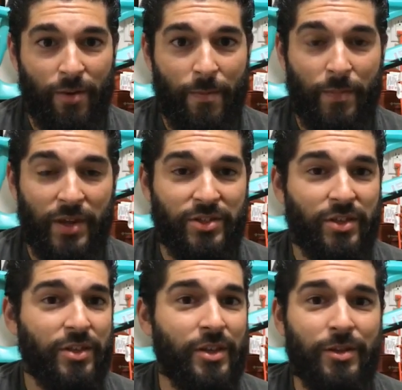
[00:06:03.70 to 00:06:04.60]

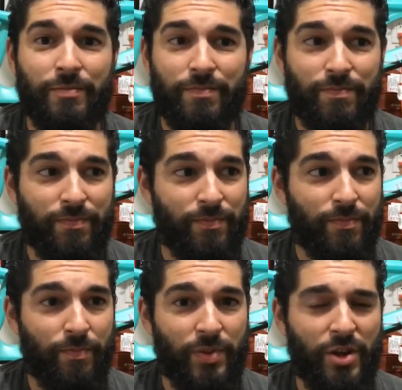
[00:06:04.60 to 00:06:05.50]
basically
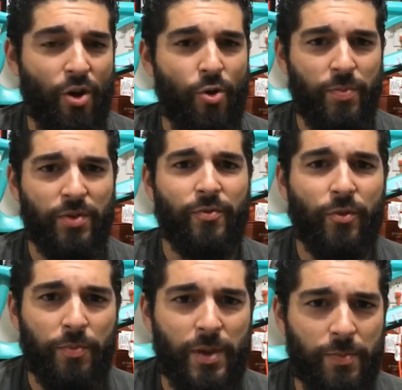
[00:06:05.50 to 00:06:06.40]
be open
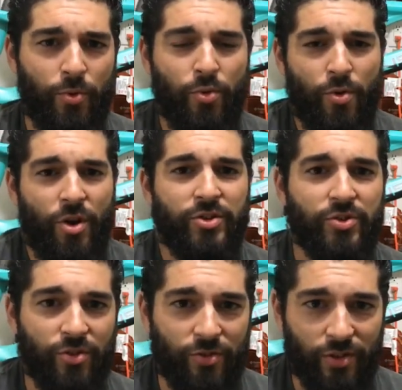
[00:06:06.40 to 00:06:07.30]
for people who are
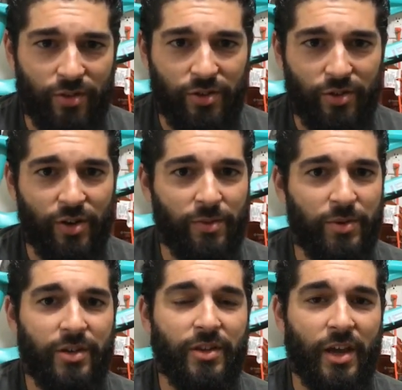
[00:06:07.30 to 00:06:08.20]
struggling, you know what I
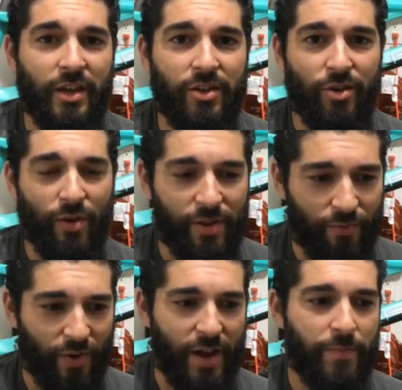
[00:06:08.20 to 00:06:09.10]
mean? Like, you know,
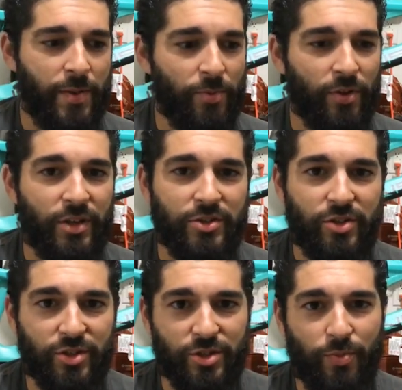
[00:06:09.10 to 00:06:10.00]
invite people
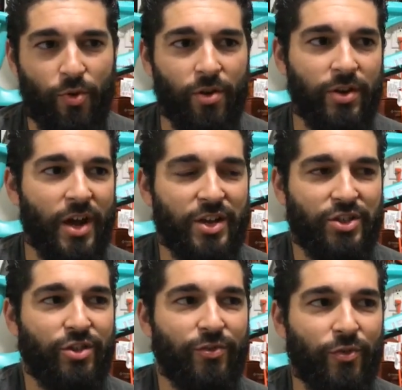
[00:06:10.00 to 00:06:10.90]
into the sport, not
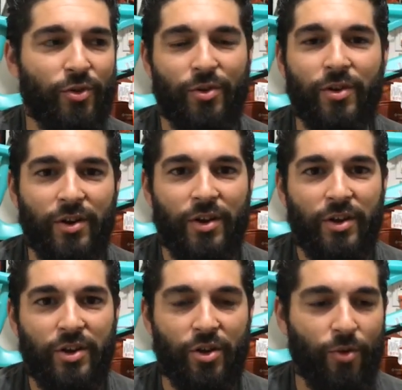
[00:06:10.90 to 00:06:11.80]
just for,
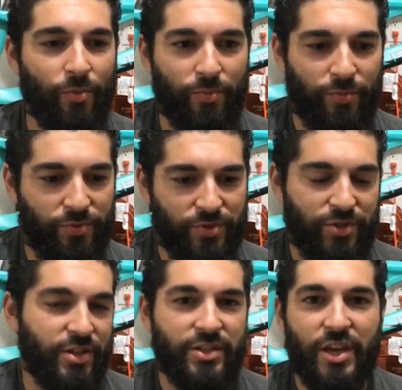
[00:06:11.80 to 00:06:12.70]
you know,
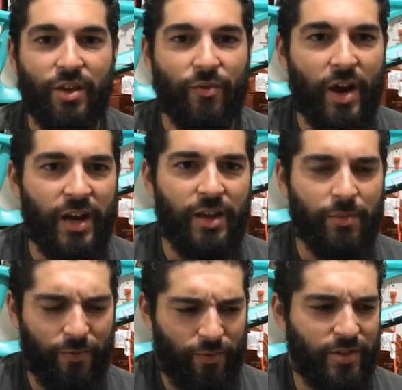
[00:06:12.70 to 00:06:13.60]
the sake of riding,
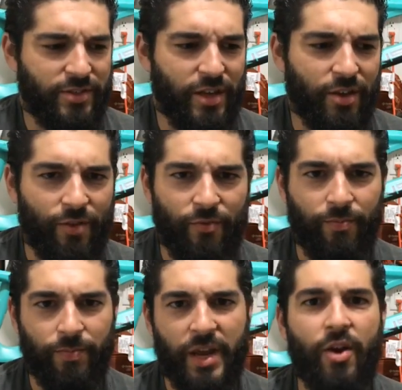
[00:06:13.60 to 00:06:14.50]
but for the sake of
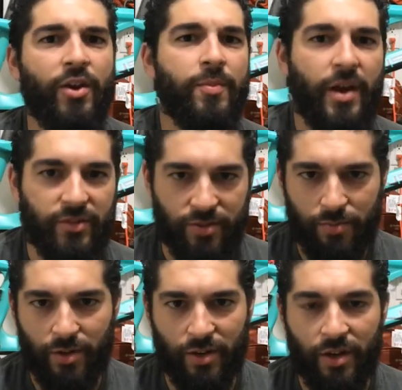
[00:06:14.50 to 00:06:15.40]
caring about
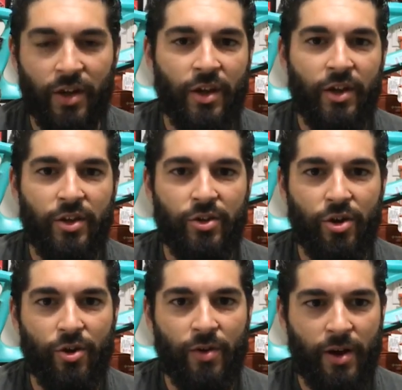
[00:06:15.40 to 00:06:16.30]
somebody, you
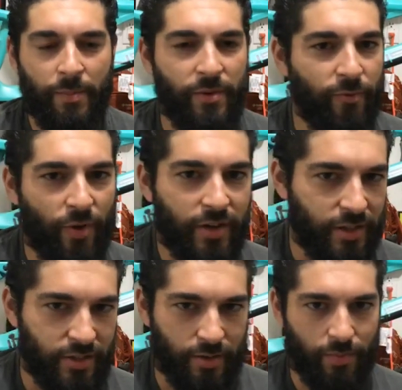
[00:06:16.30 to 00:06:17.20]
know,
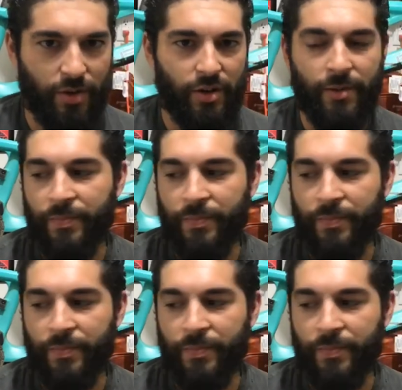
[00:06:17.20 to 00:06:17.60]
befriending somebody.